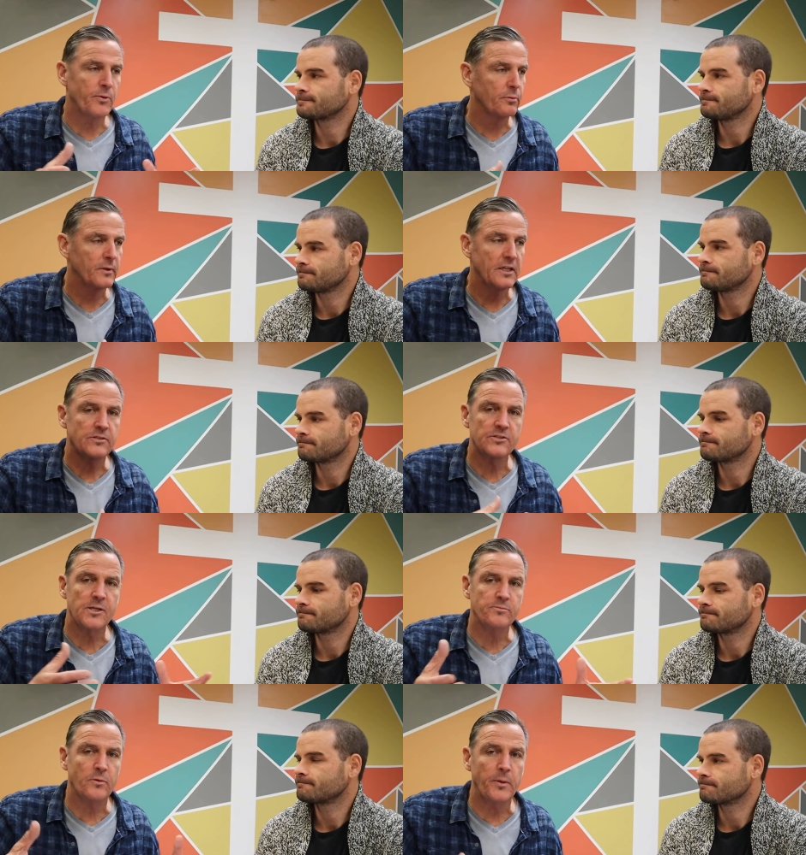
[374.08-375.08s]
Speaker 1: build
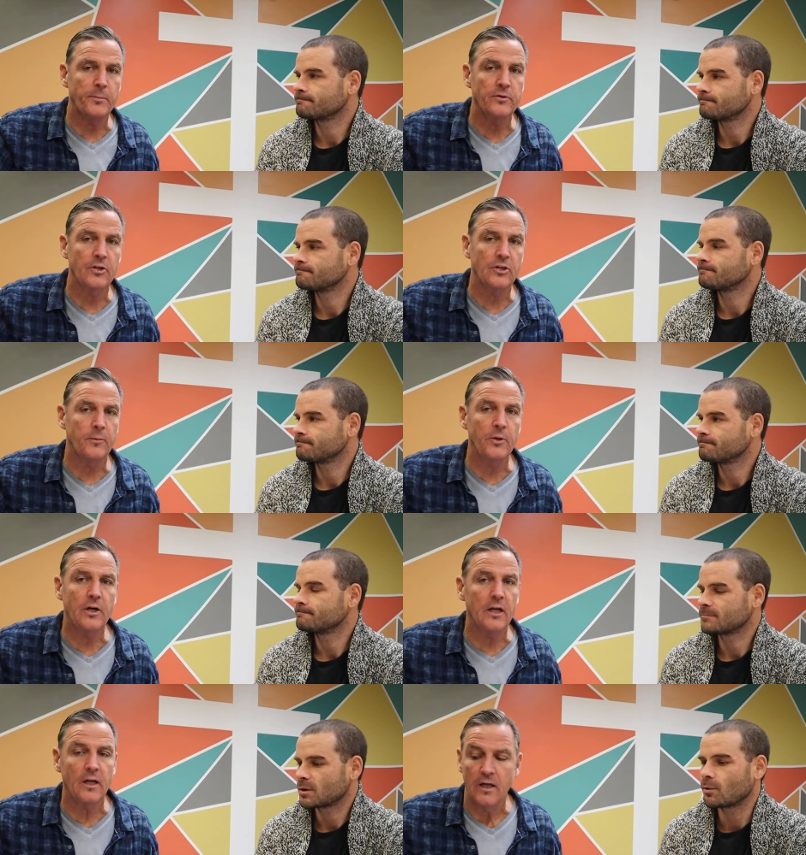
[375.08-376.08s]
relationships with people in the
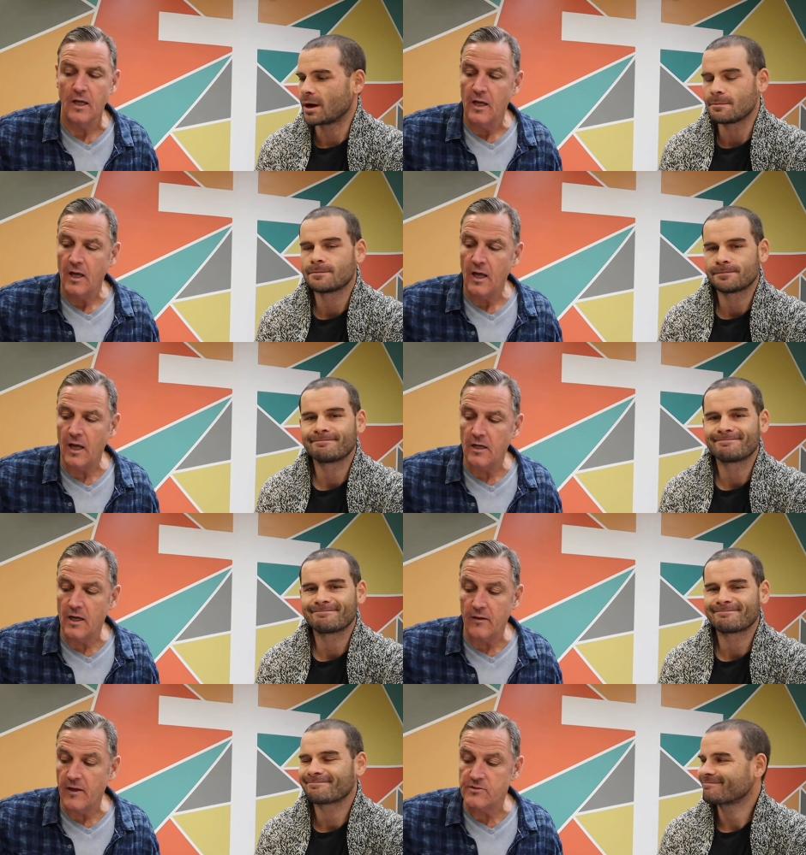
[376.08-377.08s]
community. Right. And
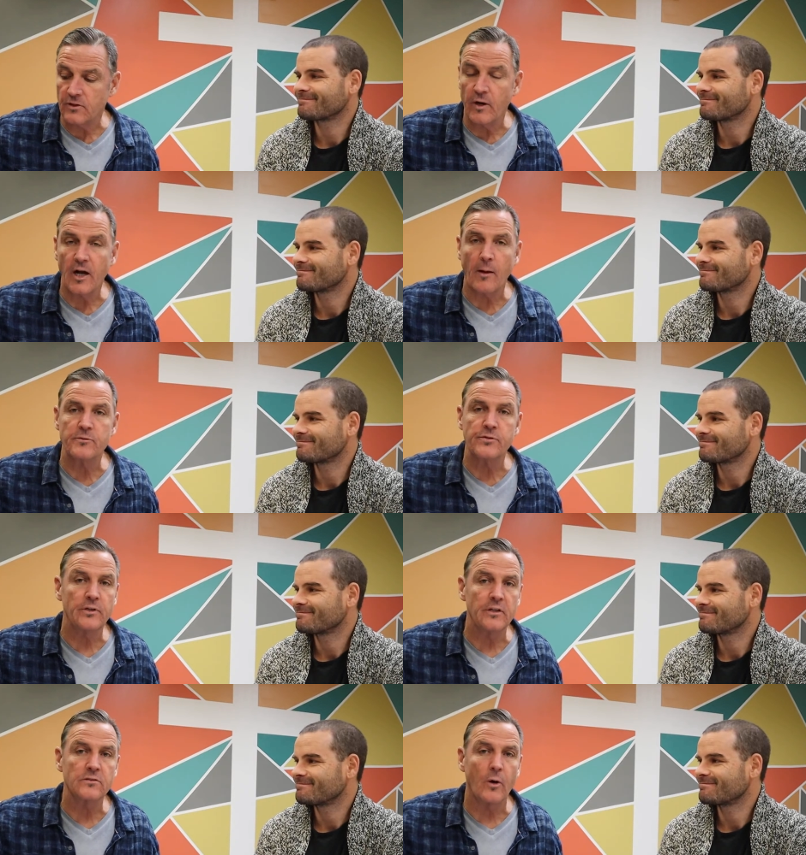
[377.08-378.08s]
uh, that's a great
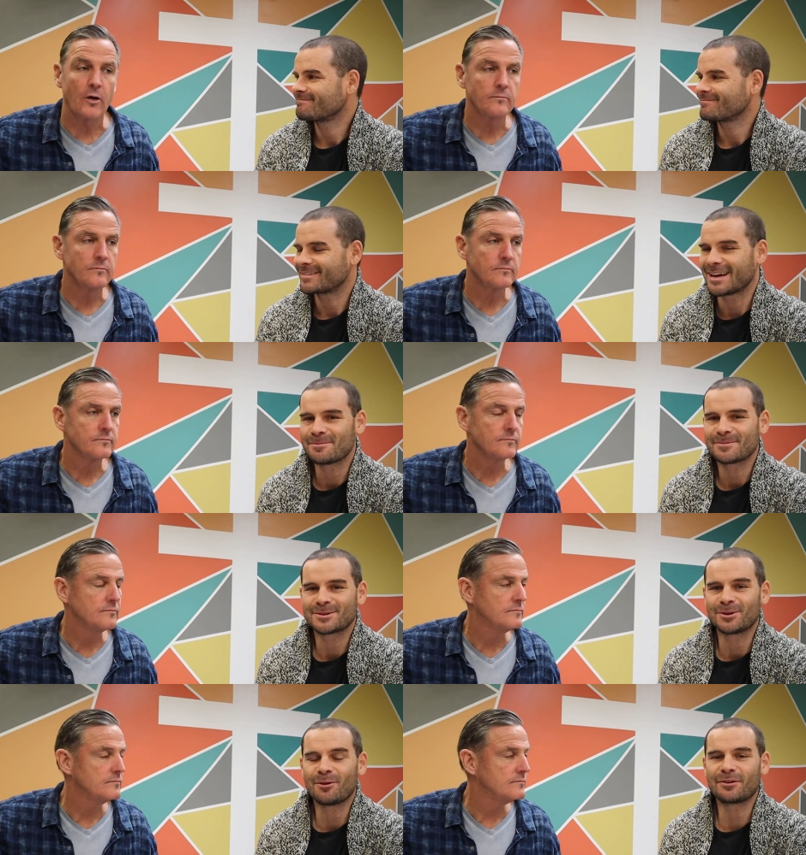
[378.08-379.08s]
opportunity as well. Yep.
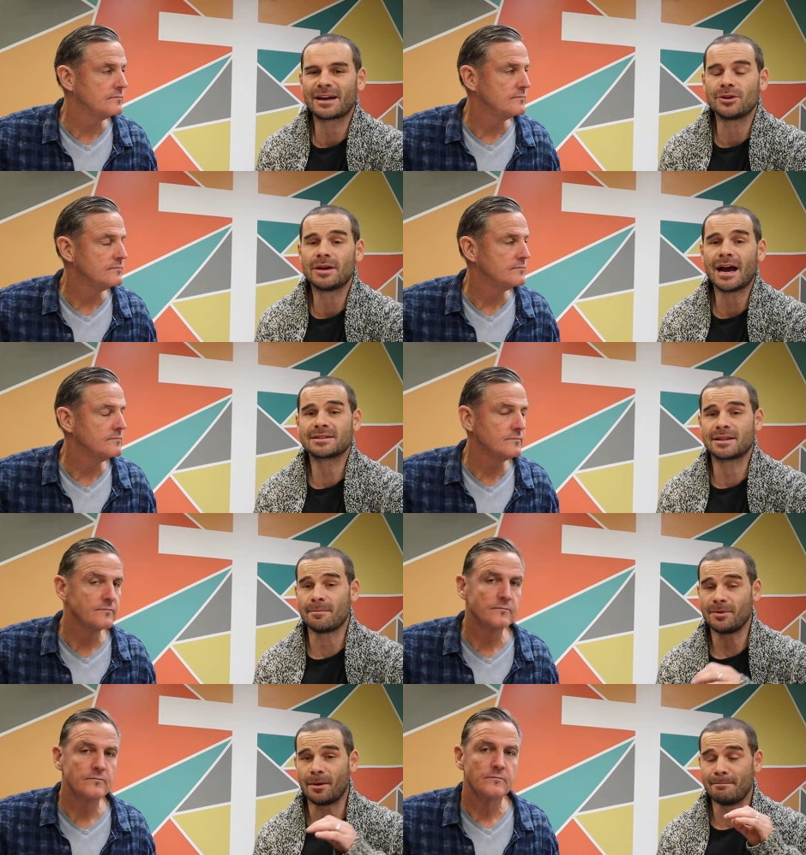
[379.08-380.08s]
So don't forget, you guys, the,
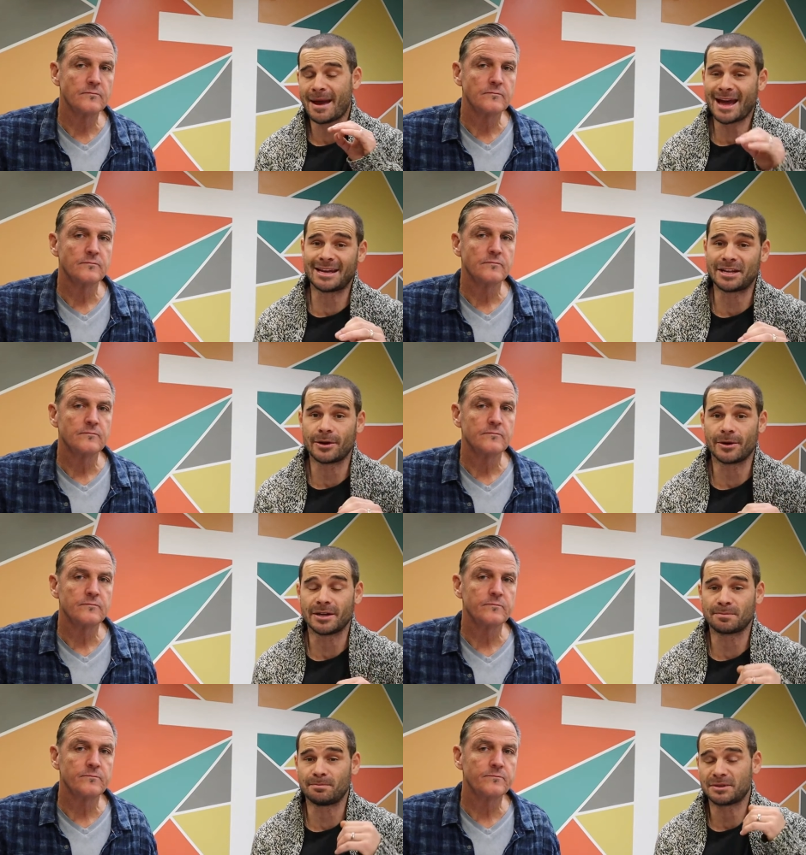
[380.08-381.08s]
the
Speaker 2: mandate here
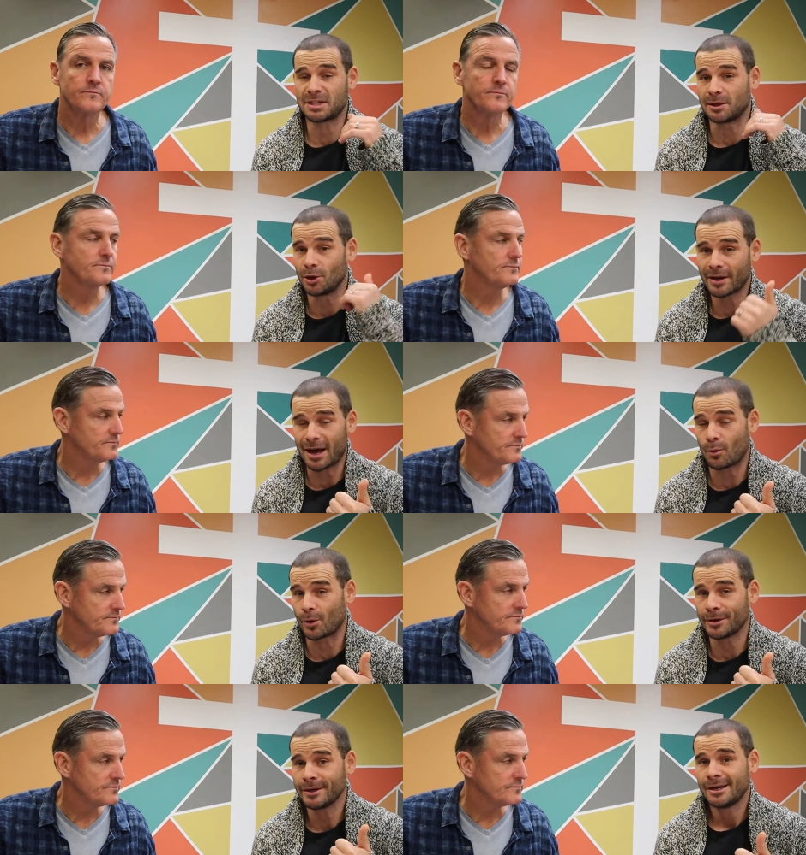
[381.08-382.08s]
is to look
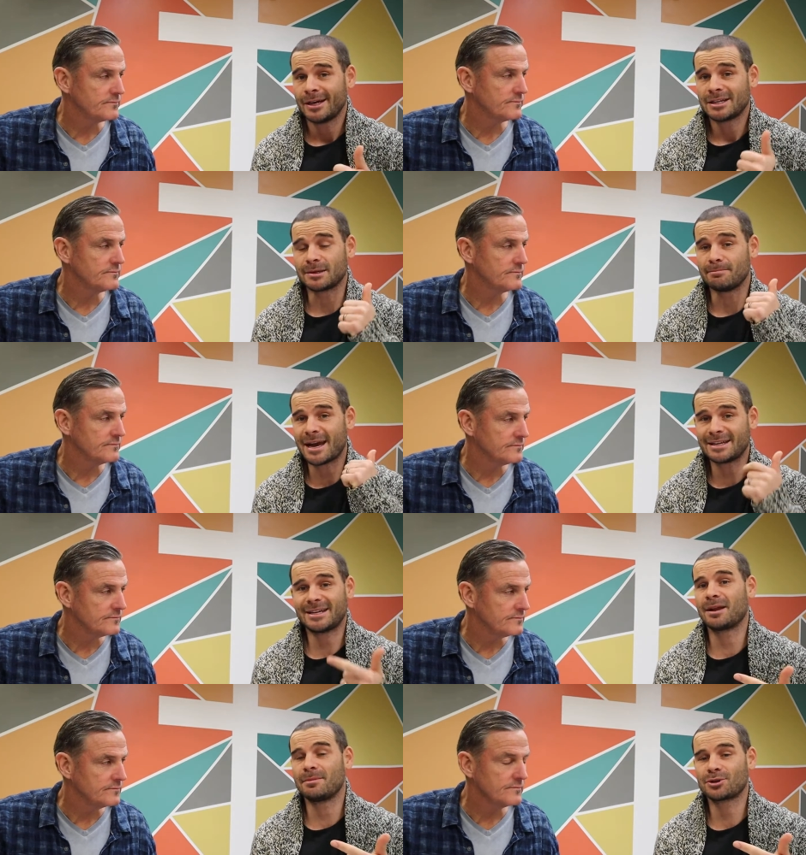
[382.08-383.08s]
outward, to
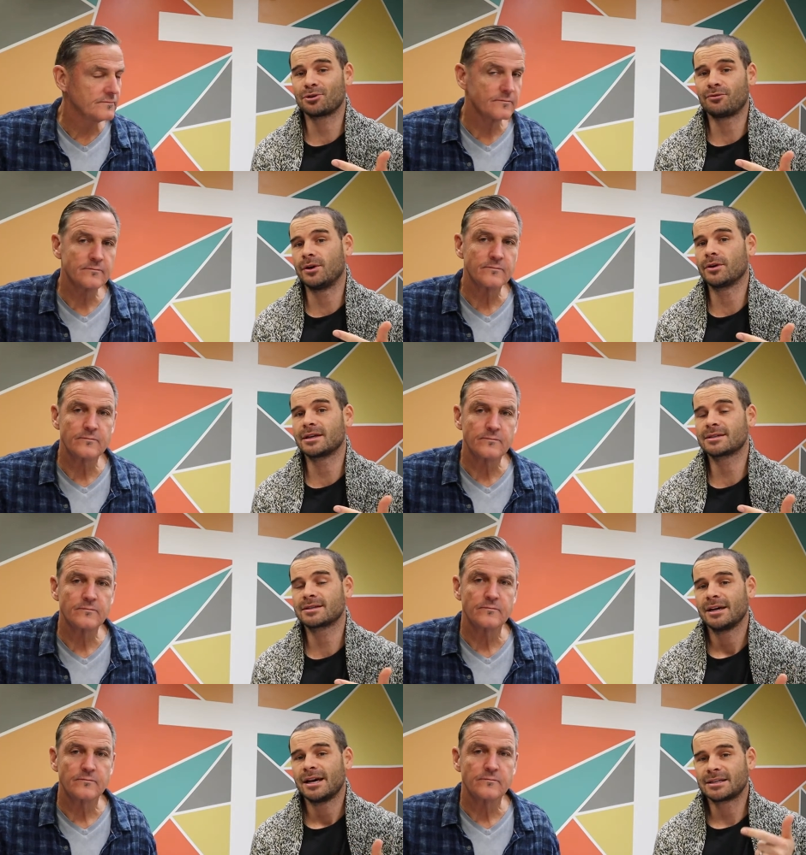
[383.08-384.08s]
maintain a missional
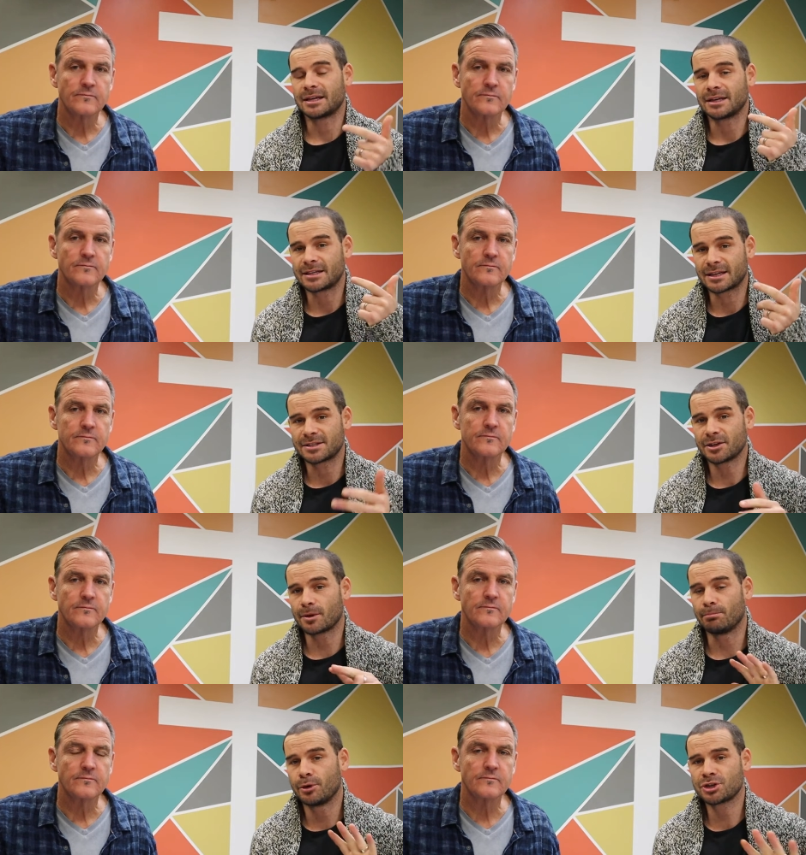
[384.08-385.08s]
focus, to, to
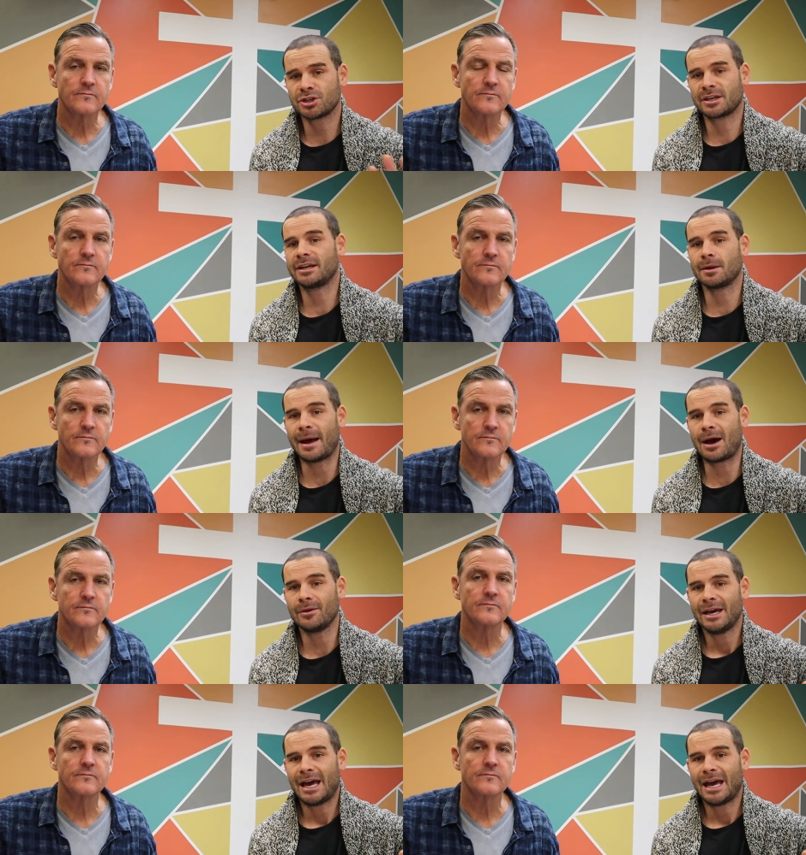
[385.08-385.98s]
consider pushing the kingdom out.